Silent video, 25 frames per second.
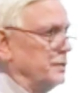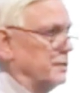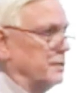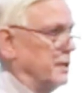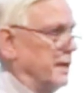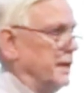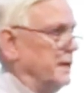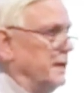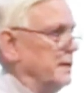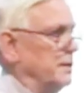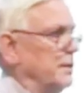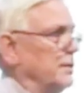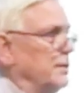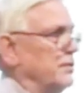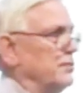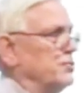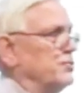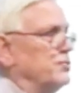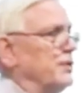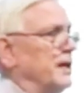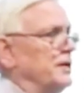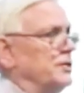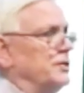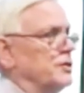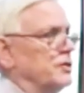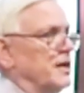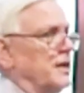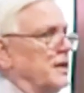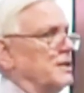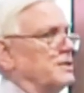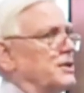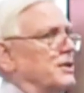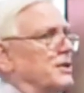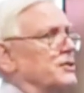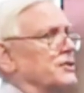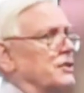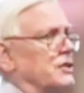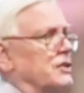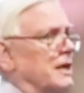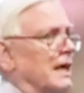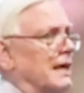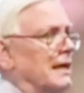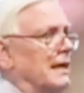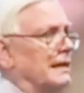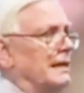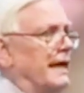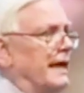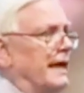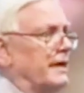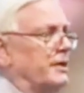right? He rejects that there's
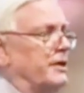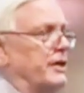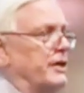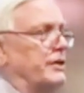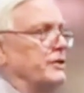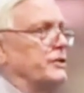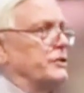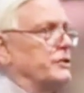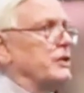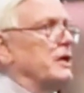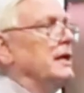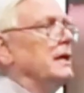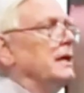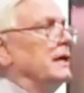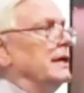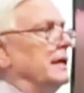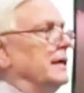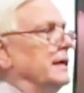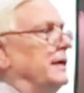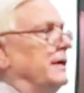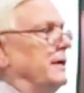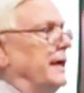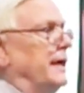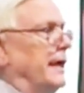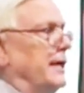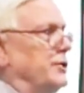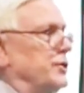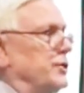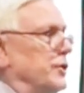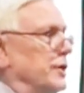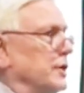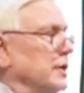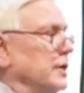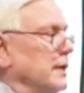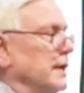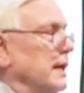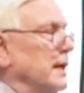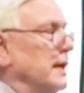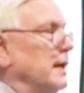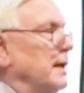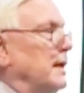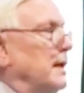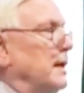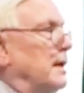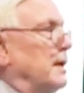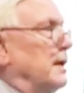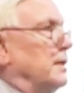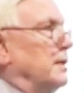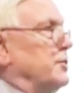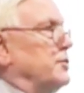dialectics in nature.
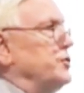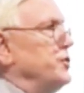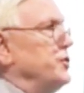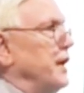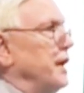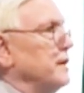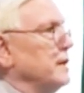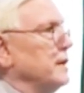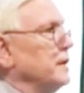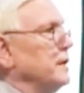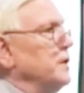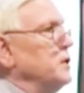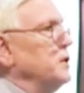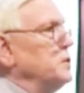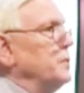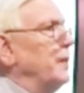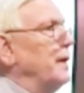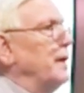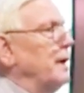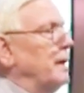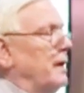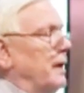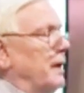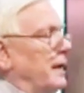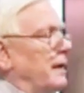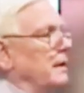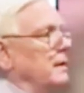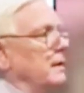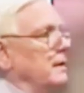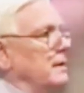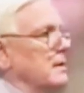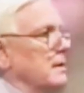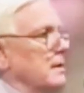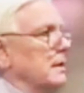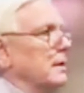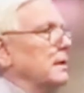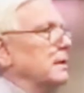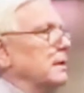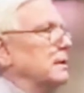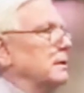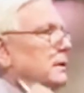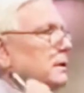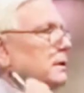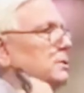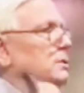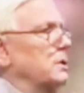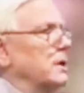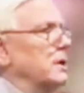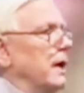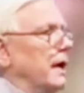Generally speaking,
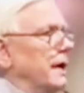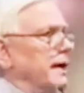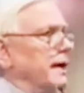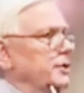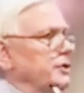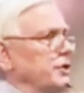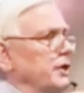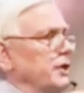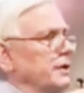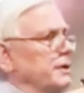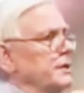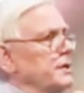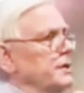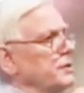Lukács, and